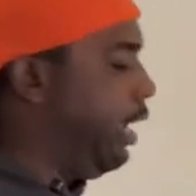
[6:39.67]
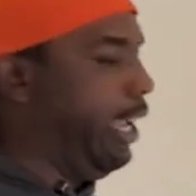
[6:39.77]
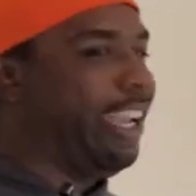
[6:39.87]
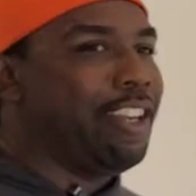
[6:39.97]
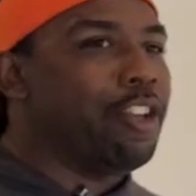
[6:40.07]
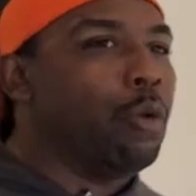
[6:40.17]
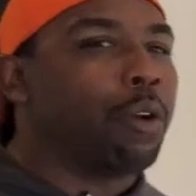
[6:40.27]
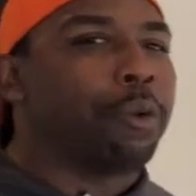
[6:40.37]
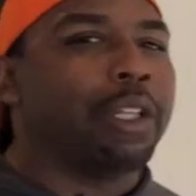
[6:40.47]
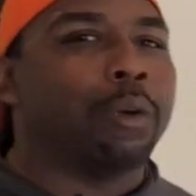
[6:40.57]
And no
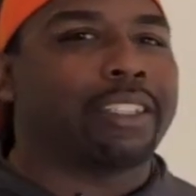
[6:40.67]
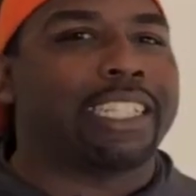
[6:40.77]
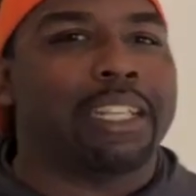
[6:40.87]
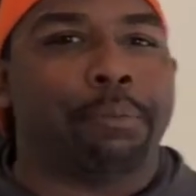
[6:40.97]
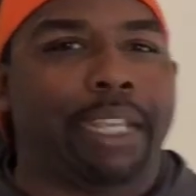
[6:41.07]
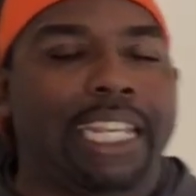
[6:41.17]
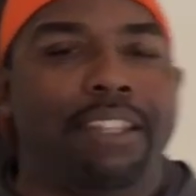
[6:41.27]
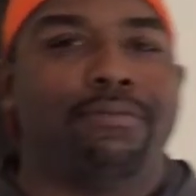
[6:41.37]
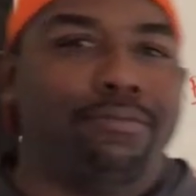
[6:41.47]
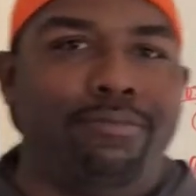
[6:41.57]
one really wants to get
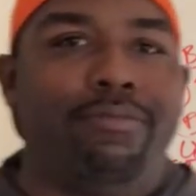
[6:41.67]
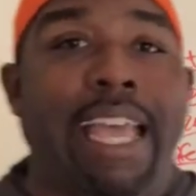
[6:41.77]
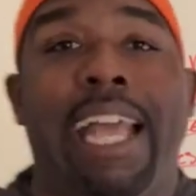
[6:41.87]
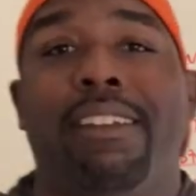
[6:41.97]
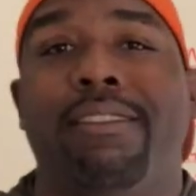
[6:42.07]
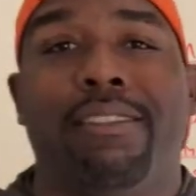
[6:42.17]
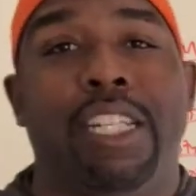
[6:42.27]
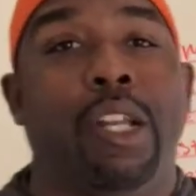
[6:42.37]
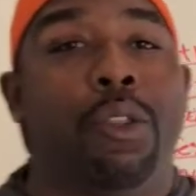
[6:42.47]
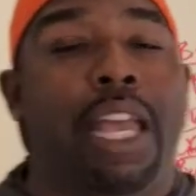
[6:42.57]
paid that,
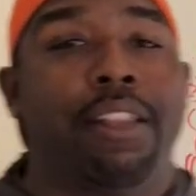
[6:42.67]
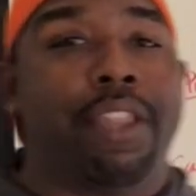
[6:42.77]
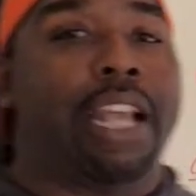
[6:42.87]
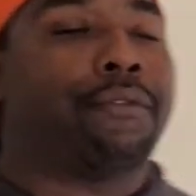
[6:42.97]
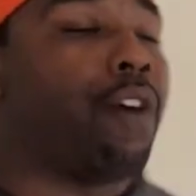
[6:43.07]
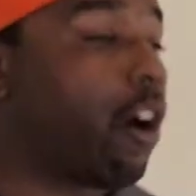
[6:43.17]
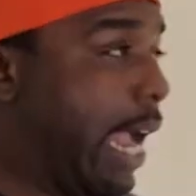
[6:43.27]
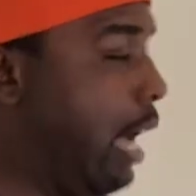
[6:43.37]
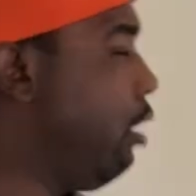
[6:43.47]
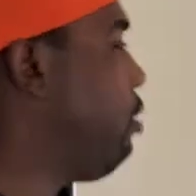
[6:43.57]
that far
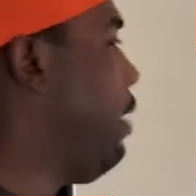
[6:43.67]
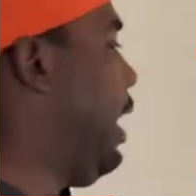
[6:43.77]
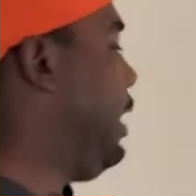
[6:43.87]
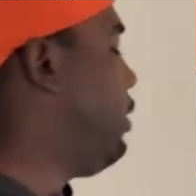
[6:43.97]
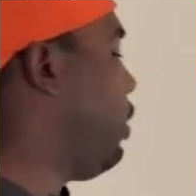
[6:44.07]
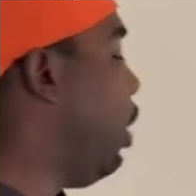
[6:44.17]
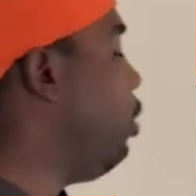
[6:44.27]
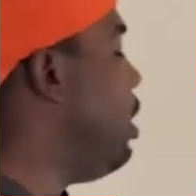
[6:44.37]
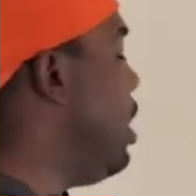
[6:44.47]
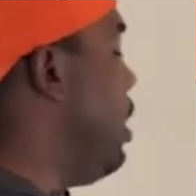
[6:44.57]
out, right? And
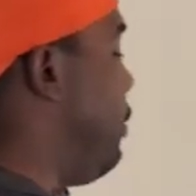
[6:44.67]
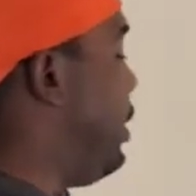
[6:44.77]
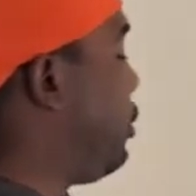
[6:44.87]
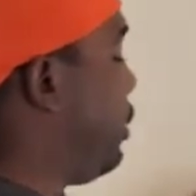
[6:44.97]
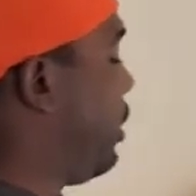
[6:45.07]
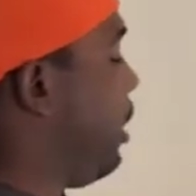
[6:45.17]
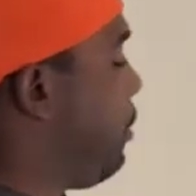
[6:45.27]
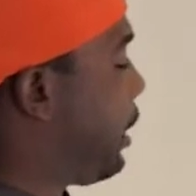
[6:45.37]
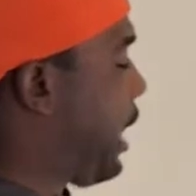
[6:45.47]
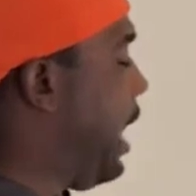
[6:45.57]
so these are just some
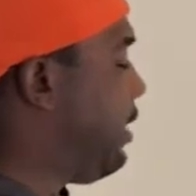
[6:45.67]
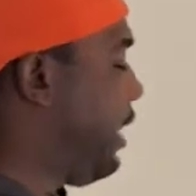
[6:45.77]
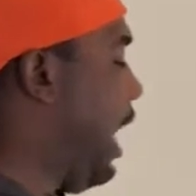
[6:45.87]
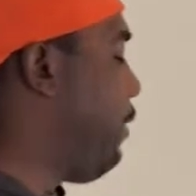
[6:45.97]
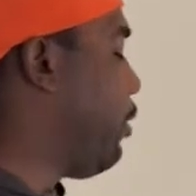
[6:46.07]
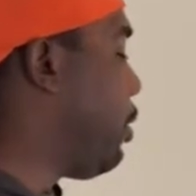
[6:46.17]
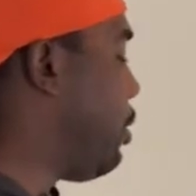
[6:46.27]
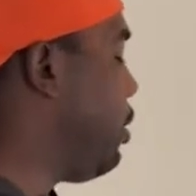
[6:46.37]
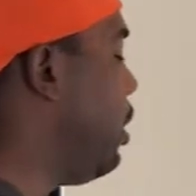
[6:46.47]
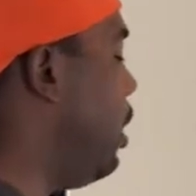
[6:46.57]
of the cons that I've
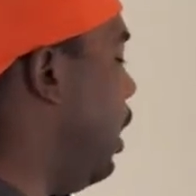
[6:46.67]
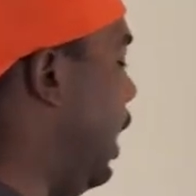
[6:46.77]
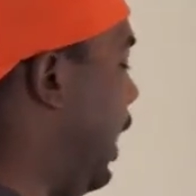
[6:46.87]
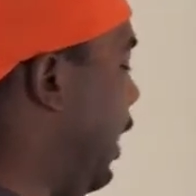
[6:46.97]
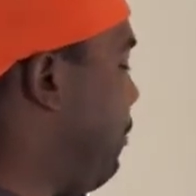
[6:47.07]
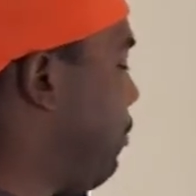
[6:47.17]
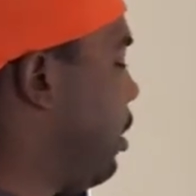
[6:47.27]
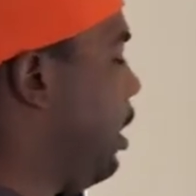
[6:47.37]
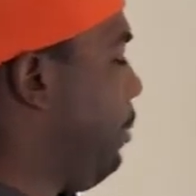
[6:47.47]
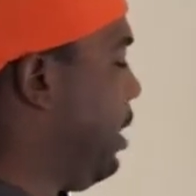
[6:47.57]
learned.
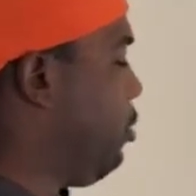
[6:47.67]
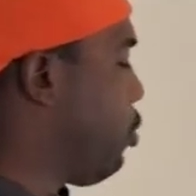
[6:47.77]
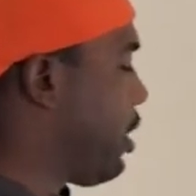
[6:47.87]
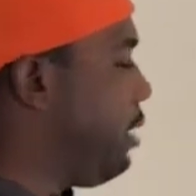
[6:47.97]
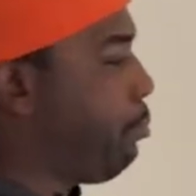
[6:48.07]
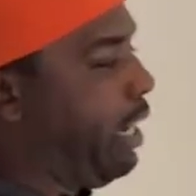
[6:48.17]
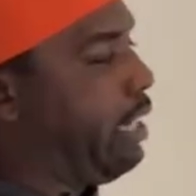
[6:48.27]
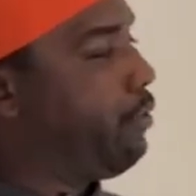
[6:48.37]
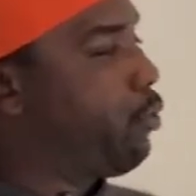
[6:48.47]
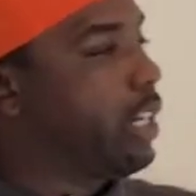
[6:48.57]
We're getting
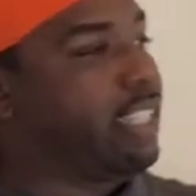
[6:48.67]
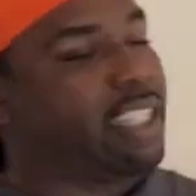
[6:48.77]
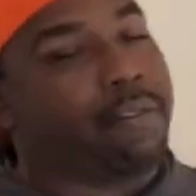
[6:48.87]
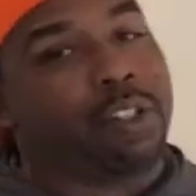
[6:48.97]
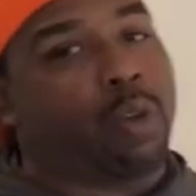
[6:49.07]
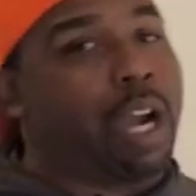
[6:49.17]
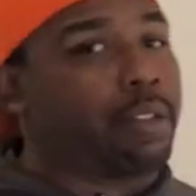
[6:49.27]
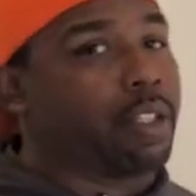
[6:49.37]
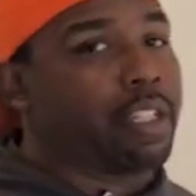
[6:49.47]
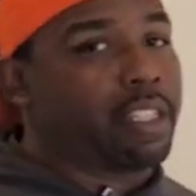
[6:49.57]
paid in 48 to 72
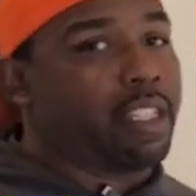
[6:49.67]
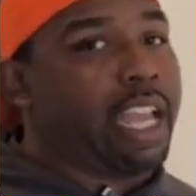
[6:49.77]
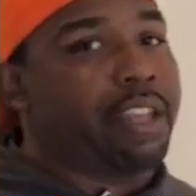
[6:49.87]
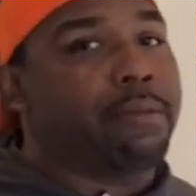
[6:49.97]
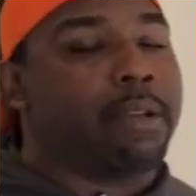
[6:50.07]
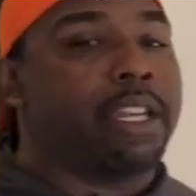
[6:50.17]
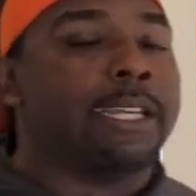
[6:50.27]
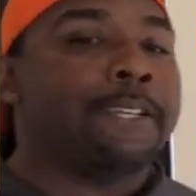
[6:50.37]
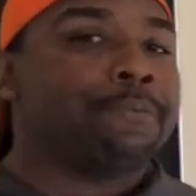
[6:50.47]
hours. I'll get to that in a minute.